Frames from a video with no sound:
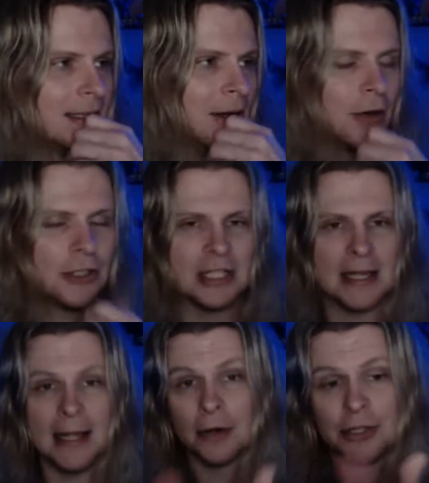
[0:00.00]
is her
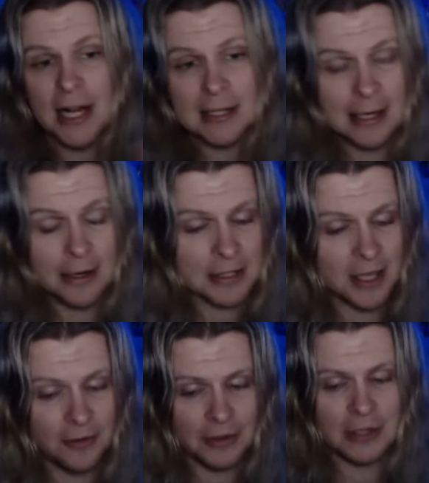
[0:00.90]
just interjecting
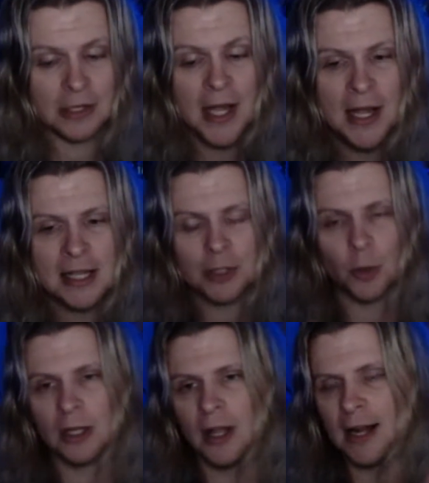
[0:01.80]
herself into
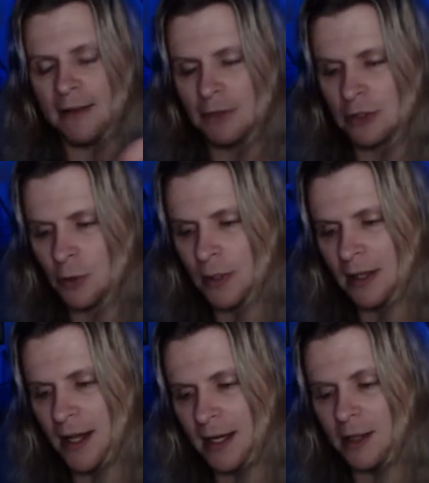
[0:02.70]
storyline after
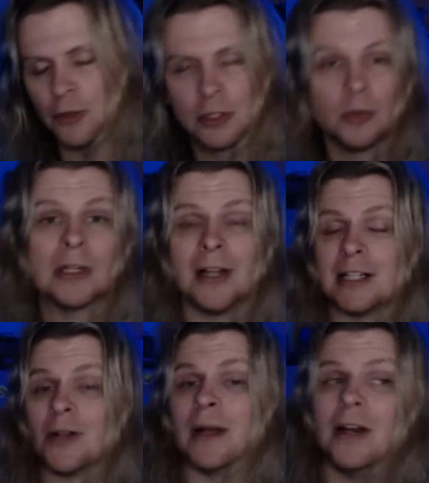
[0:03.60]
storyline, and those
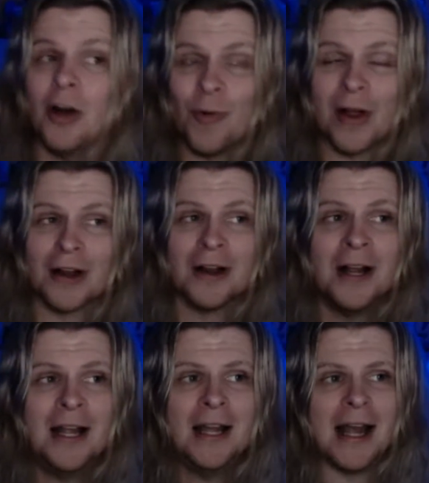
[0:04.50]
storylines going nowhere,
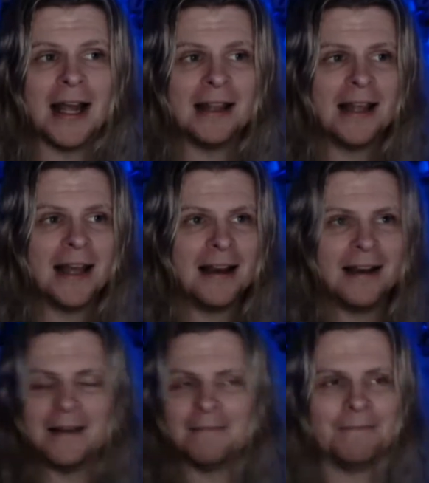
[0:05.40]
and
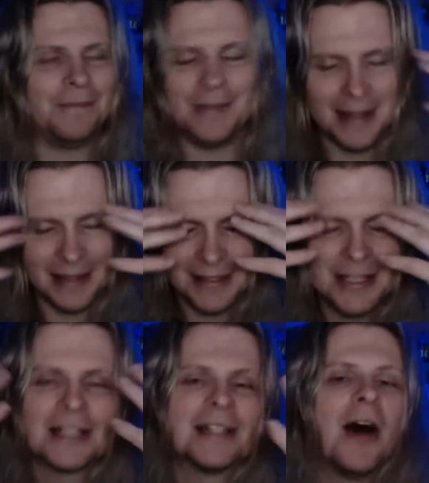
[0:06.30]
then
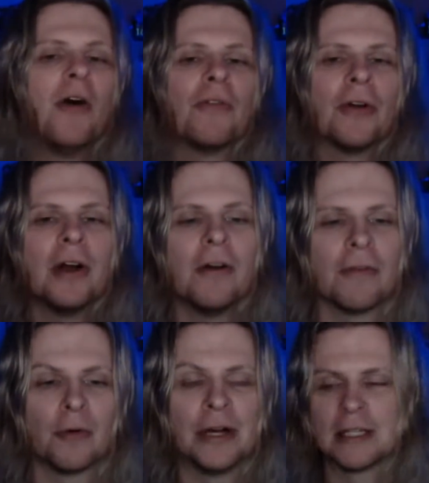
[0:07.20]
just over and
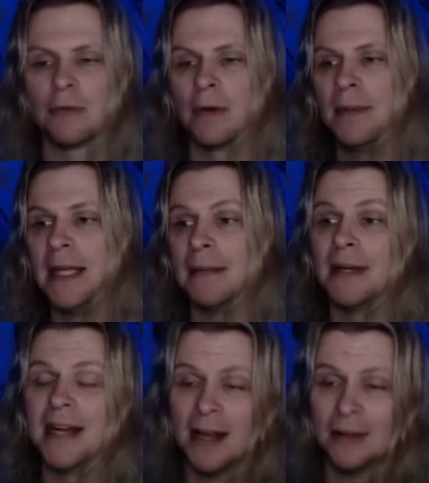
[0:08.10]
over, rinse and repeat.
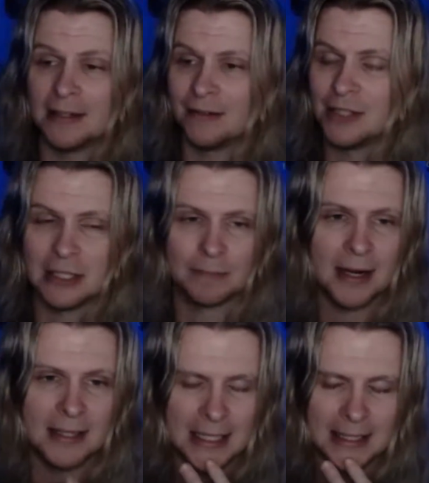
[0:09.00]
But now that she's
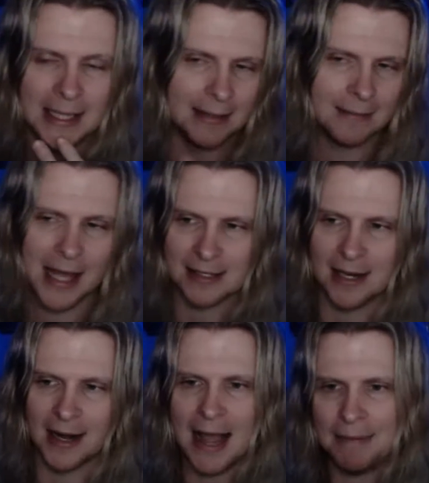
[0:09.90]
pregnant, that's
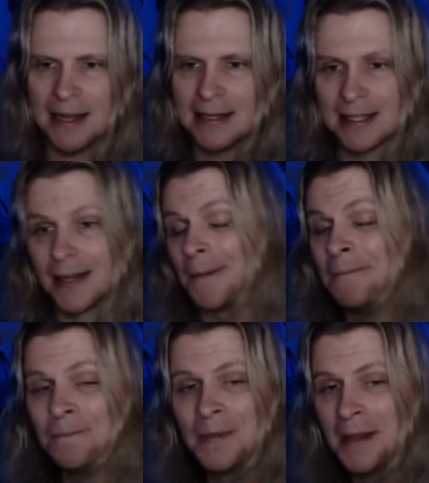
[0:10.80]
not happening.
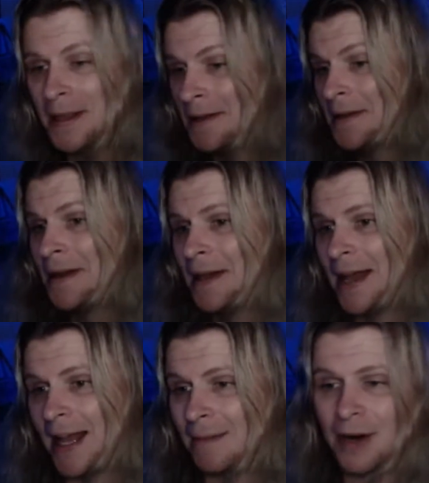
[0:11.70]
So,
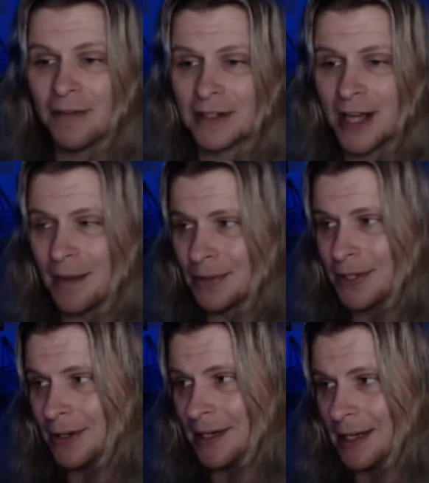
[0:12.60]
hey, perfect
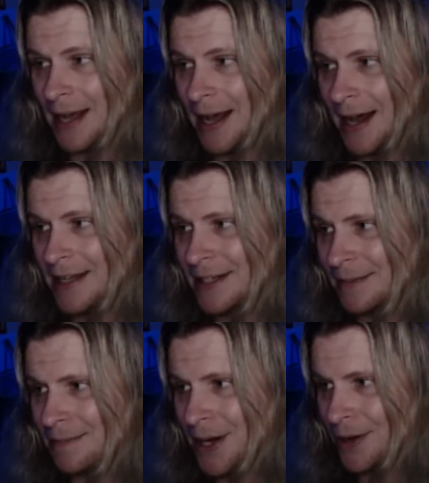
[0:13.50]
opportunity, I
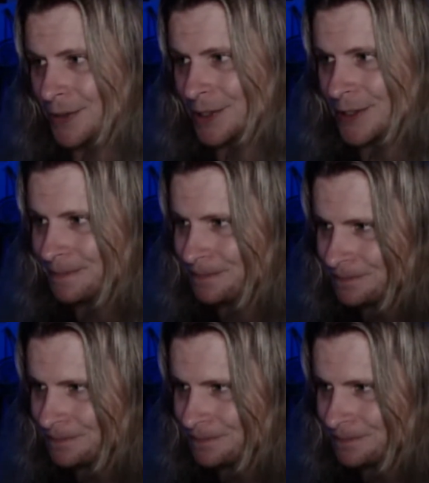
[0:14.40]
suppose.